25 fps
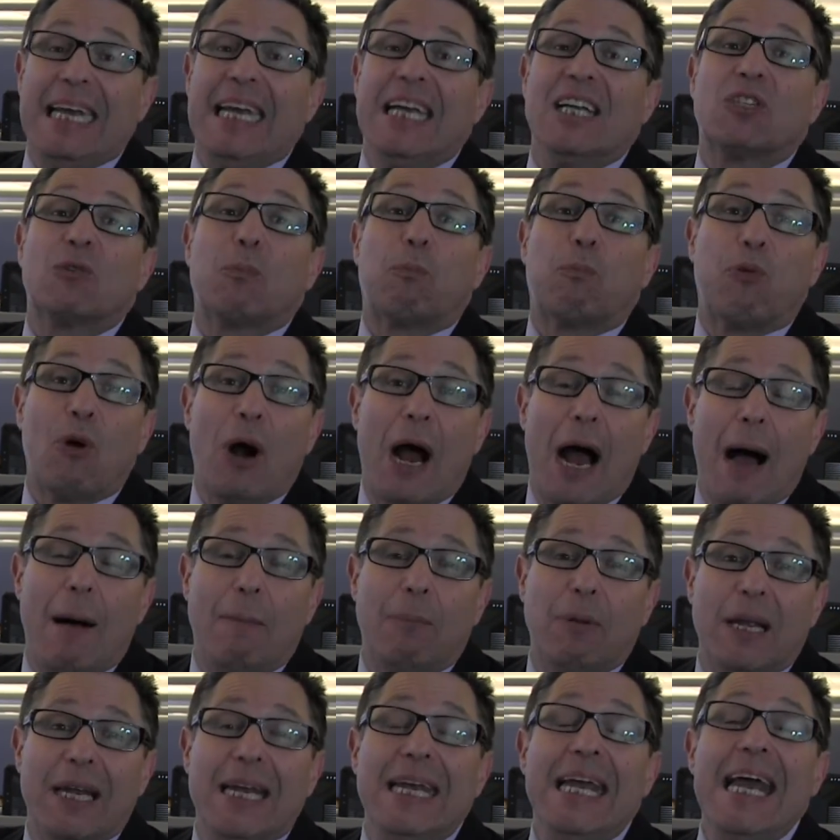it's
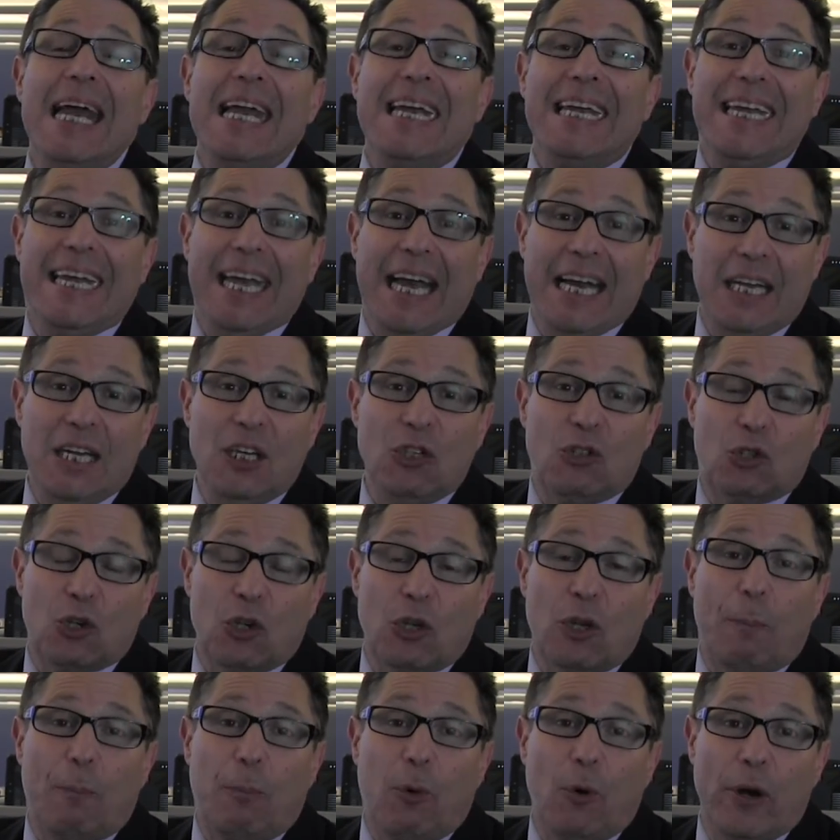probably getting to
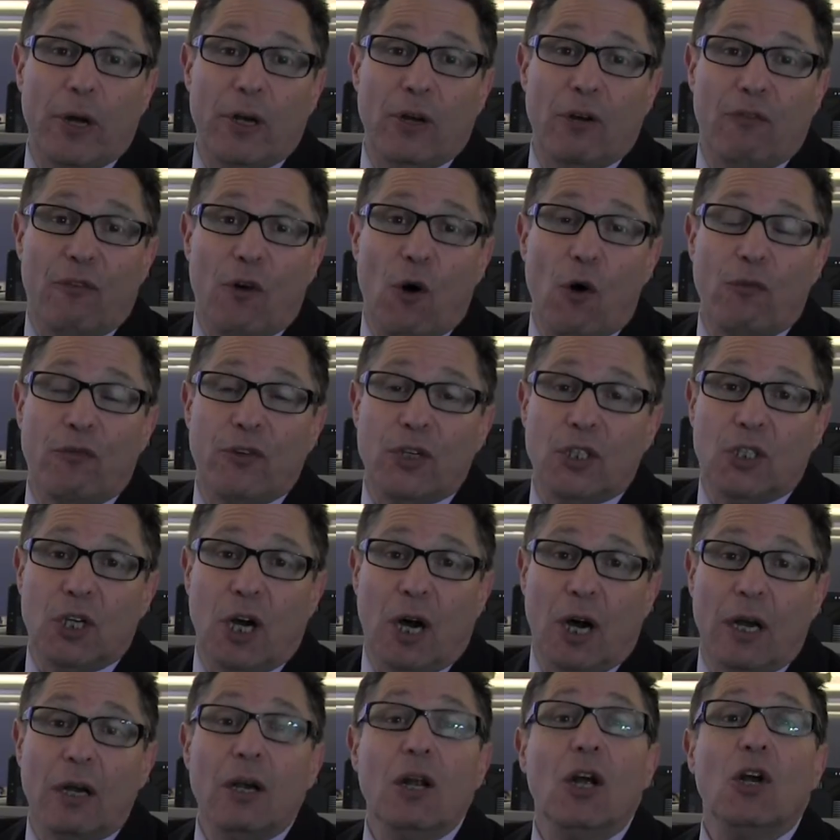the point of
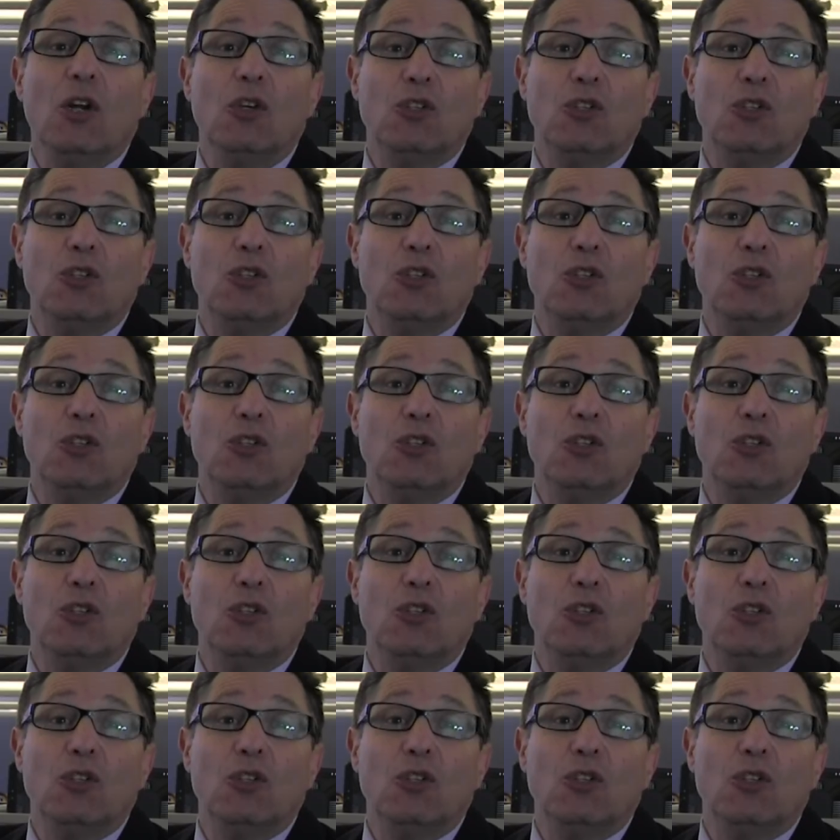overdone.